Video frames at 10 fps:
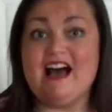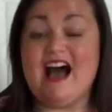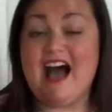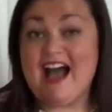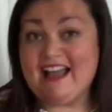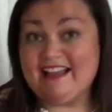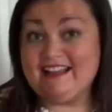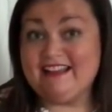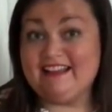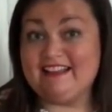
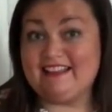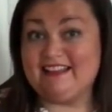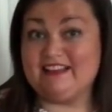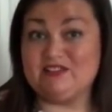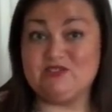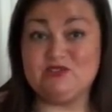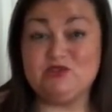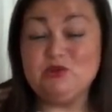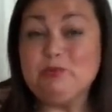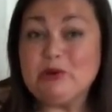I think it's
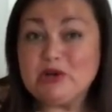super